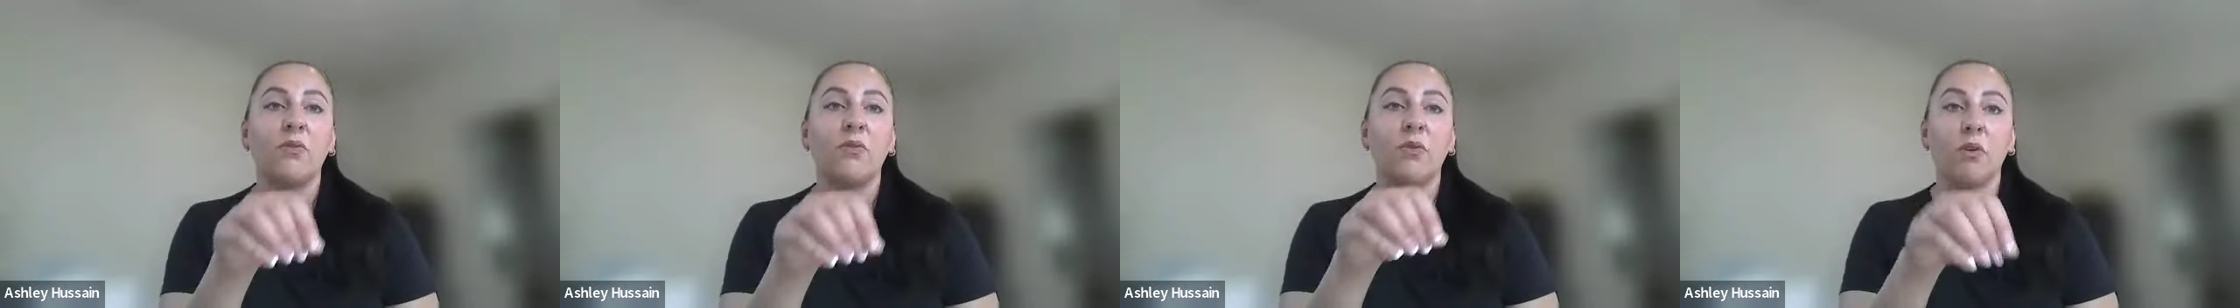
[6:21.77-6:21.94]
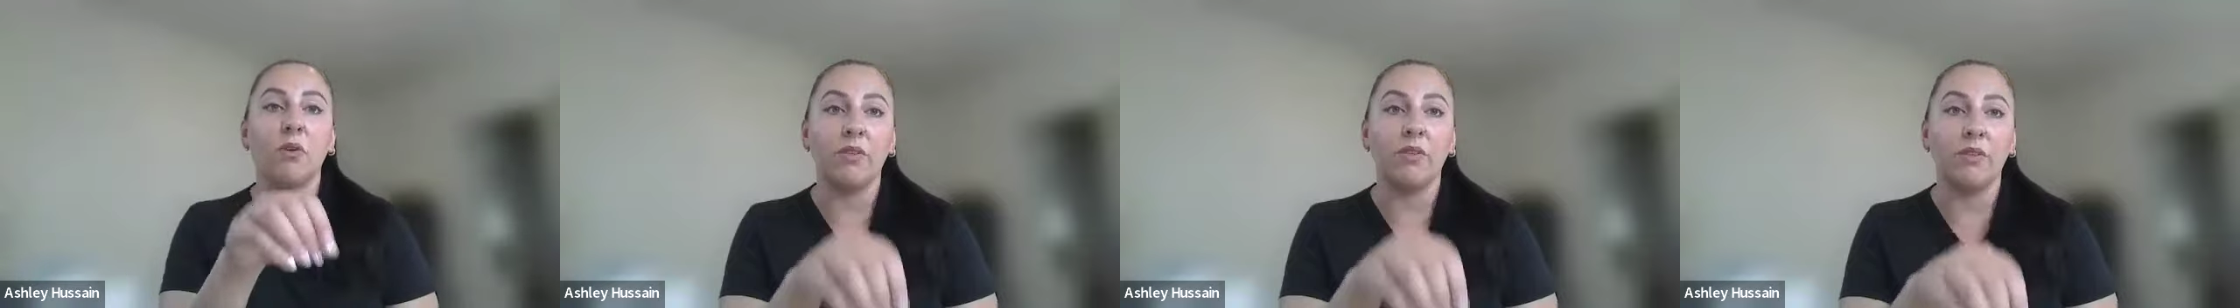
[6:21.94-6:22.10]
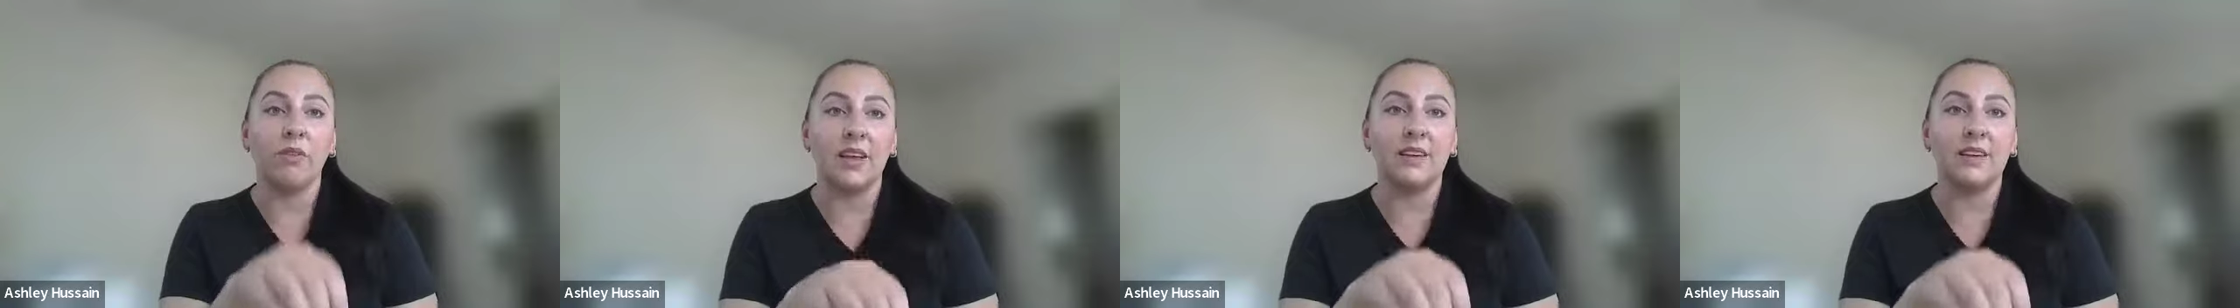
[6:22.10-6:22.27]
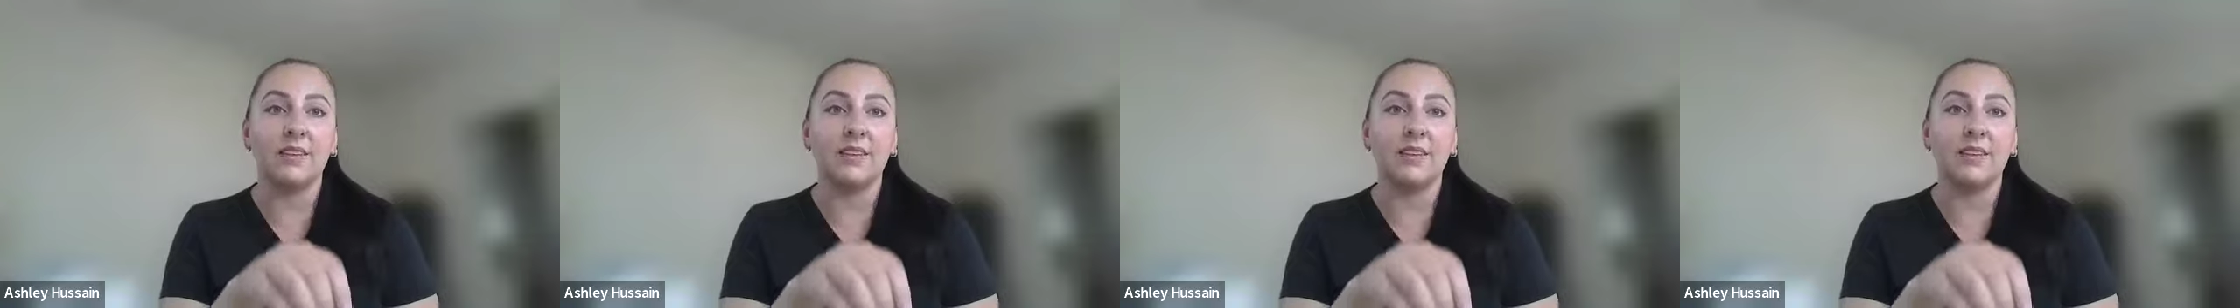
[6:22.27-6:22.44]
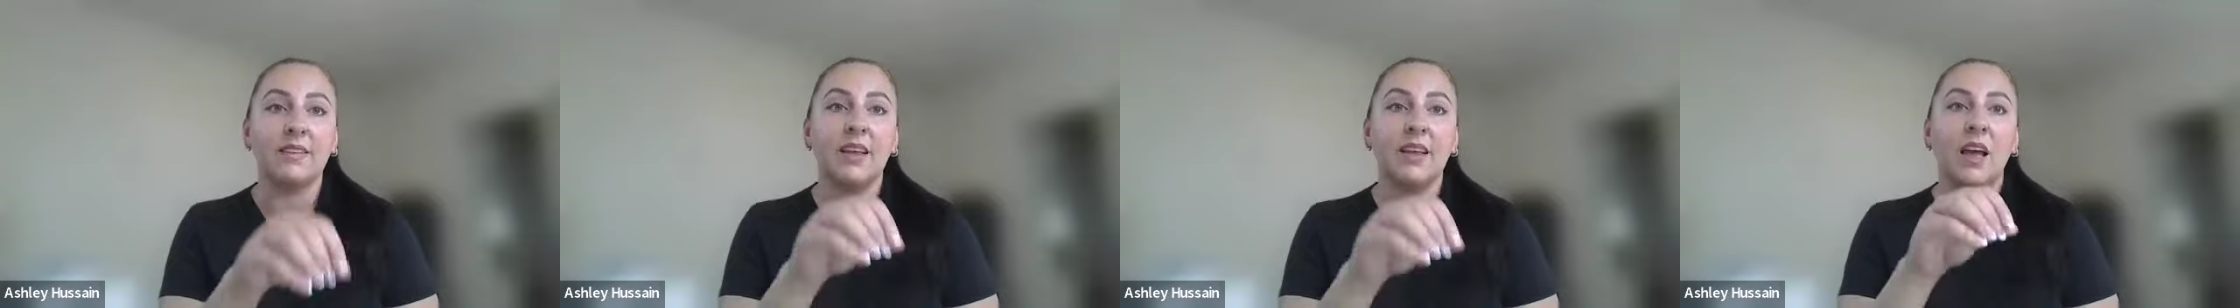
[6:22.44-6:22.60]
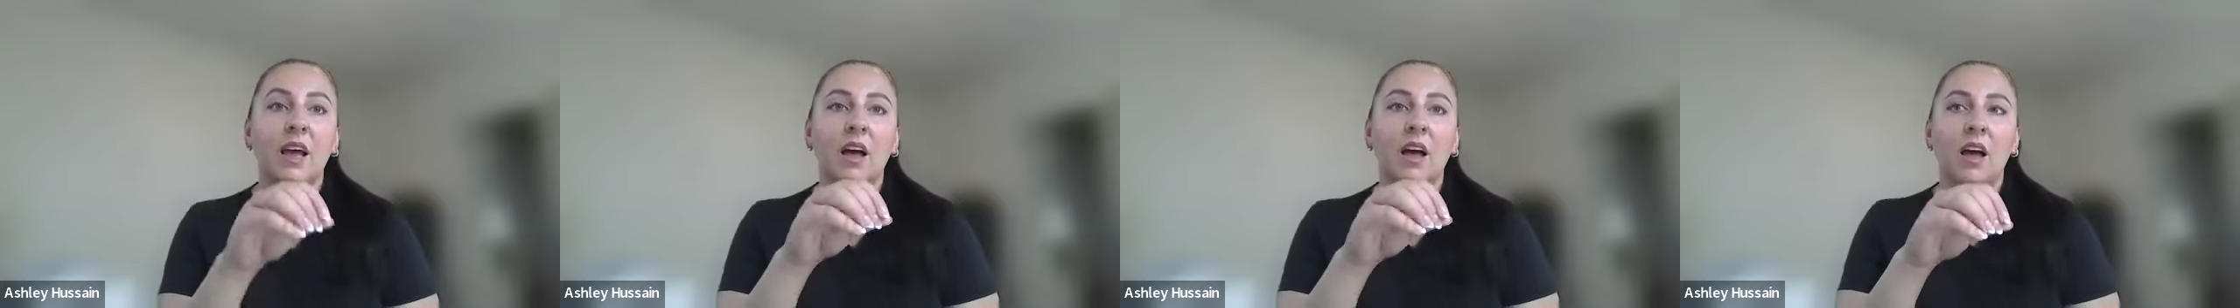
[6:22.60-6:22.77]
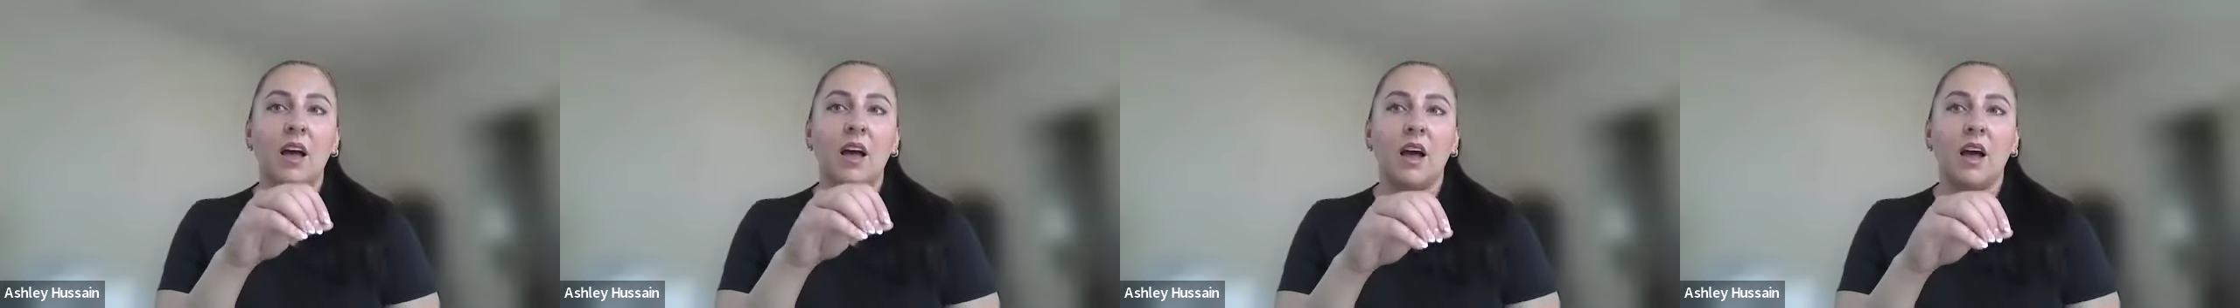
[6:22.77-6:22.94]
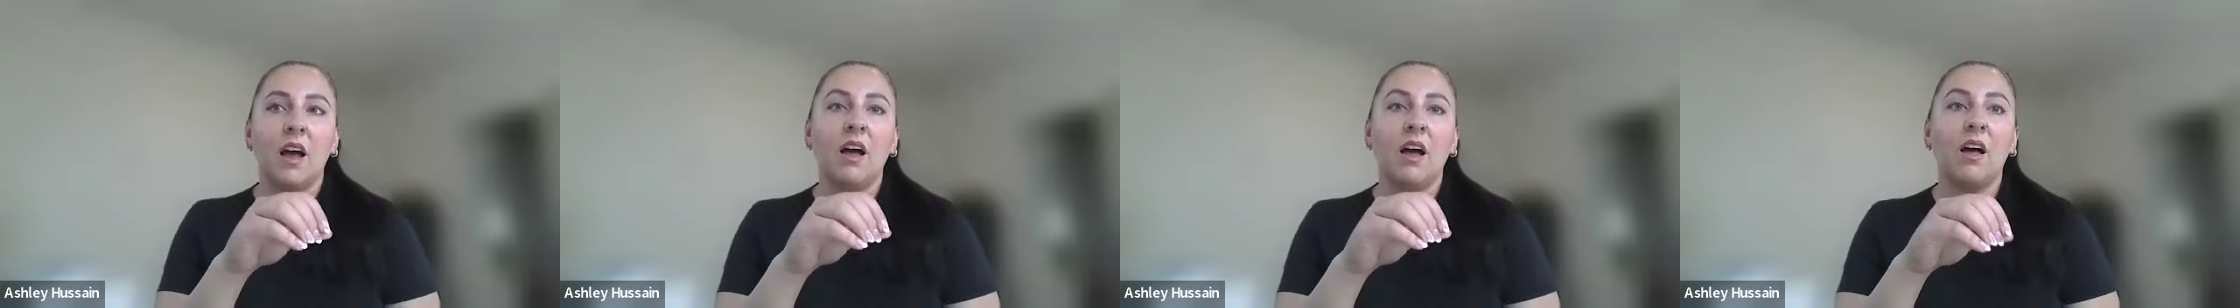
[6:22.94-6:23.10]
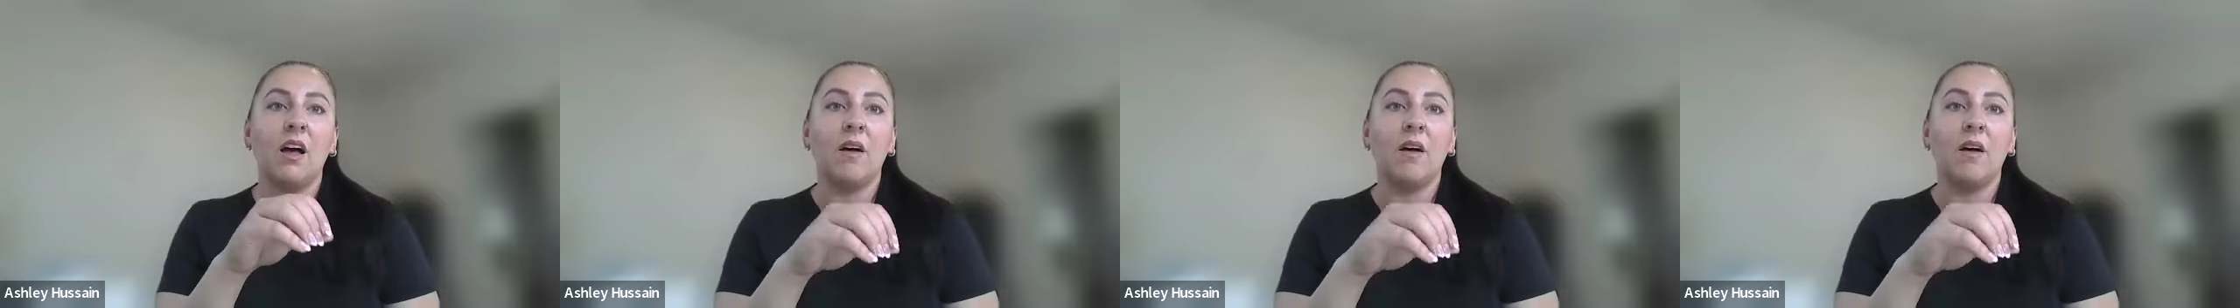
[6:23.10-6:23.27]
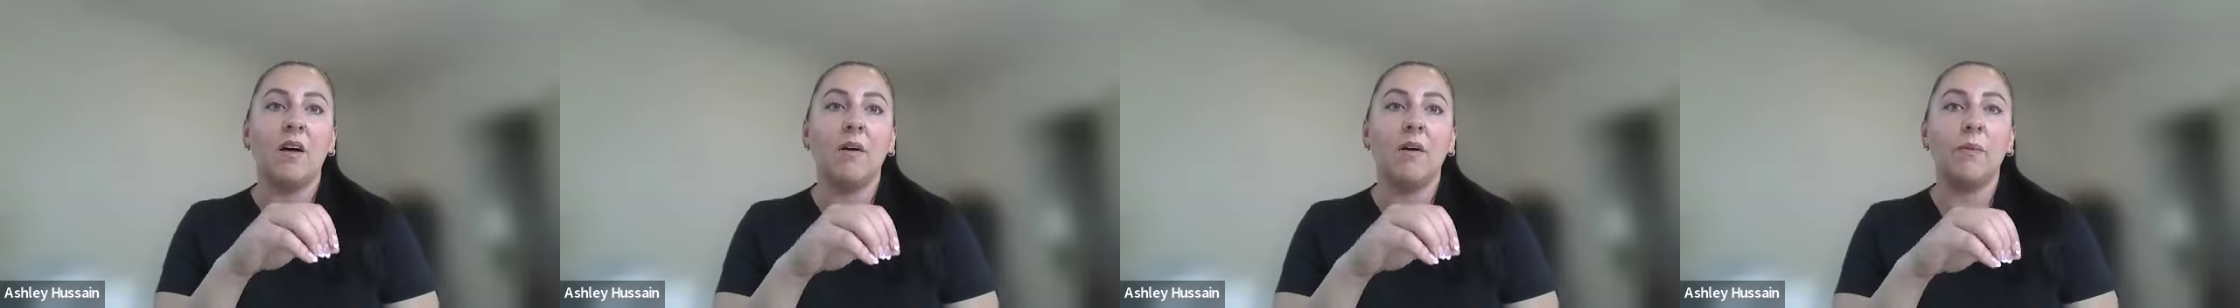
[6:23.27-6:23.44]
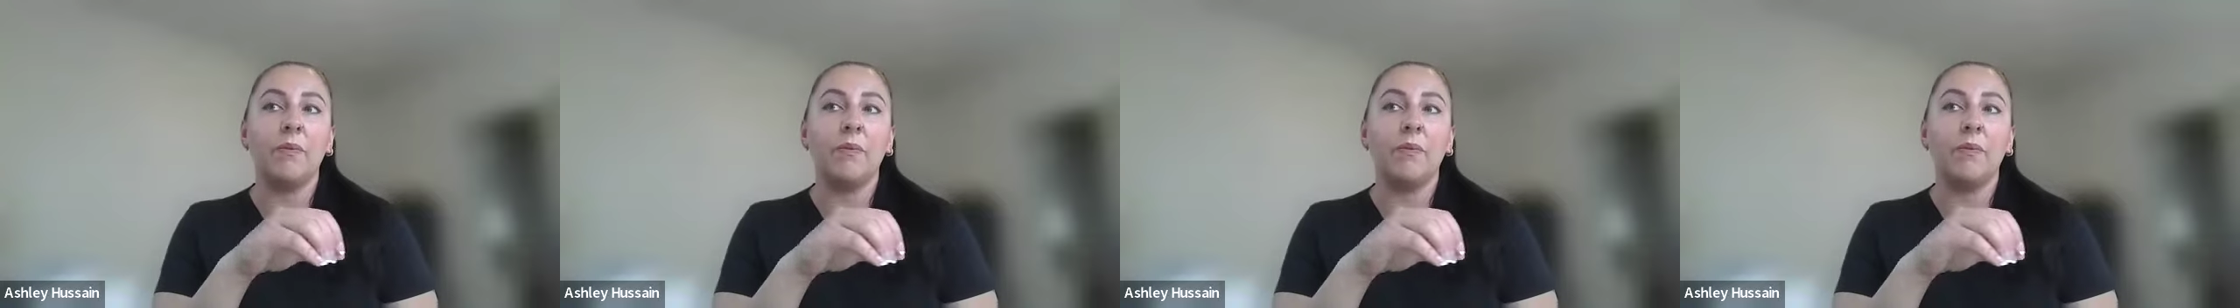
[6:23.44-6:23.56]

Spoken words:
specifically for this